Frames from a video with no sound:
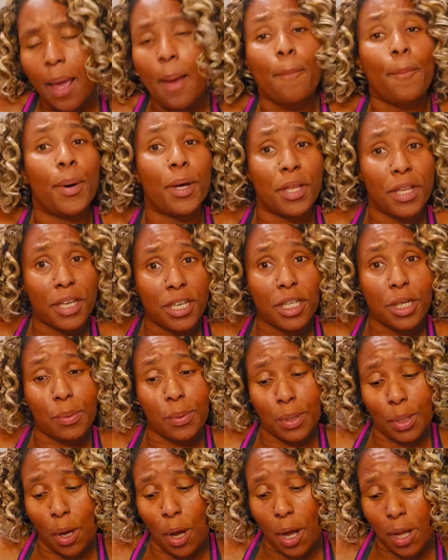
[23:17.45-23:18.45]
But at least she
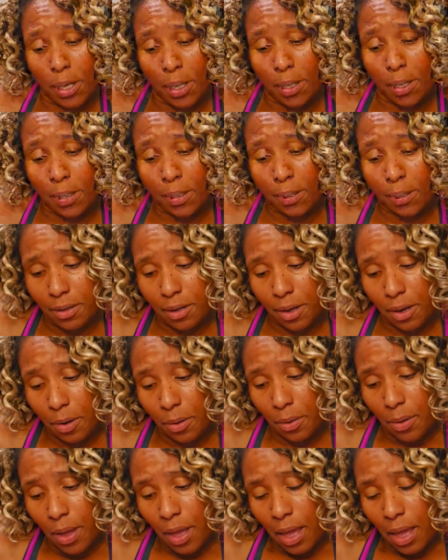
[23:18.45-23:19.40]
was honest, you know.